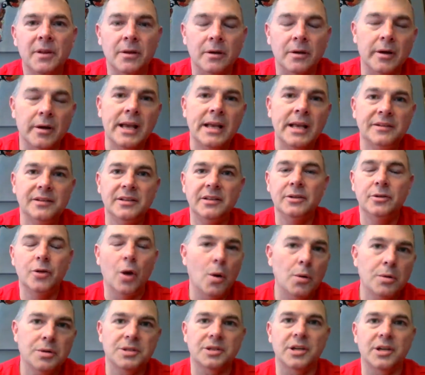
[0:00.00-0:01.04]
The lazy
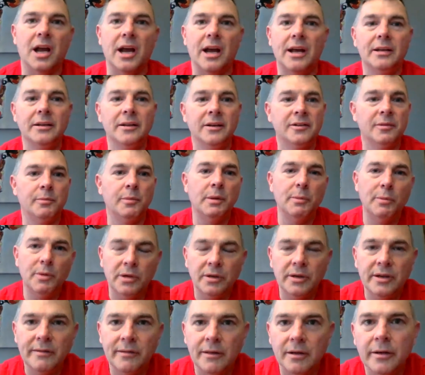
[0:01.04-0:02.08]
don't shine. Doesn't mean
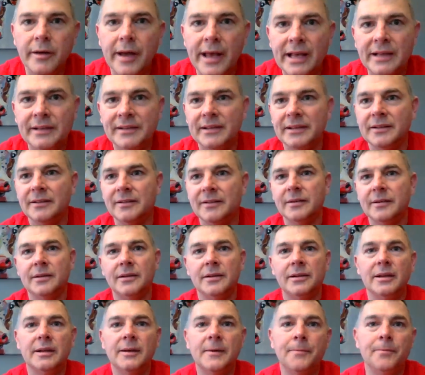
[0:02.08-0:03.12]
we leave the lazy
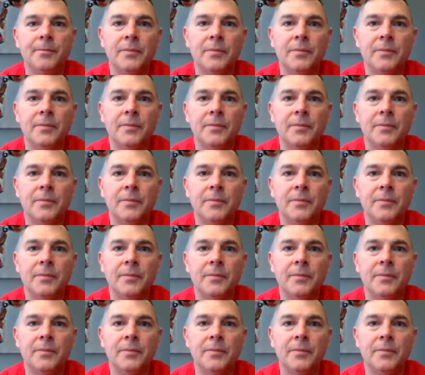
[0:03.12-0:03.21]
to,